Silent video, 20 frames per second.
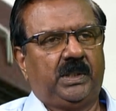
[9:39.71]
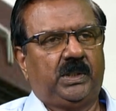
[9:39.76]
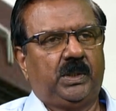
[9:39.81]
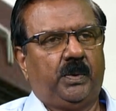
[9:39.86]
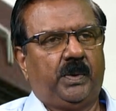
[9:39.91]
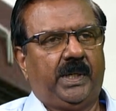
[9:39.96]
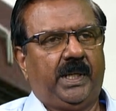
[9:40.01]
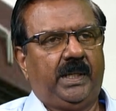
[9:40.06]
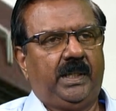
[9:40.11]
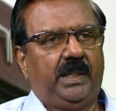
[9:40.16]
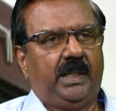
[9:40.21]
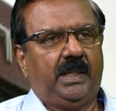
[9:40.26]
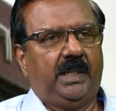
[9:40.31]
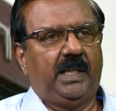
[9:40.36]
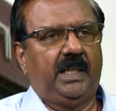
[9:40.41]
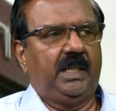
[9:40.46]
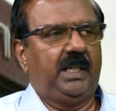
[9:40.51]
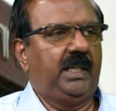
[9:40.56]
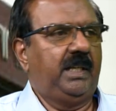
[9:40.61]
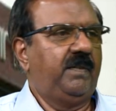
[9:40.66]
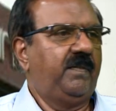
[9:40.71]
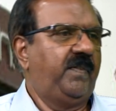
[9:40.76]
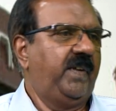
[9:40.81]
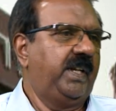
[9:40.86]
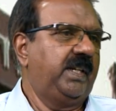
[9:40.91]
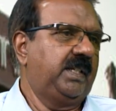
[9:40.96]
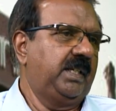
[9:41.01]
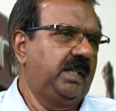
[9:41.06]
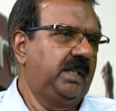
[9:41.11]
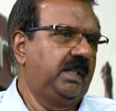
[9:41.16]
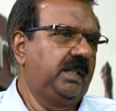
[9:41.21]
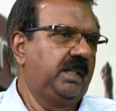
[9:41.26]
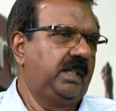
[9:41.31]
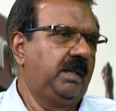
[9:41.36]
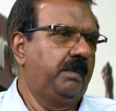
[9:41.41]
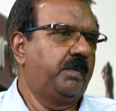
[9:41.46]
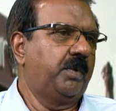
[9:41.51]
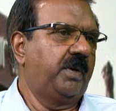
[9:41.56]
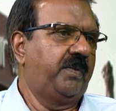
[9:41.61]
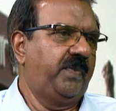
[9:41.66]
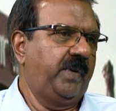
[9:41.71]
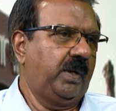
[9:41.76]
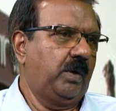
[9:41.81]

So what I did, I invented the perfect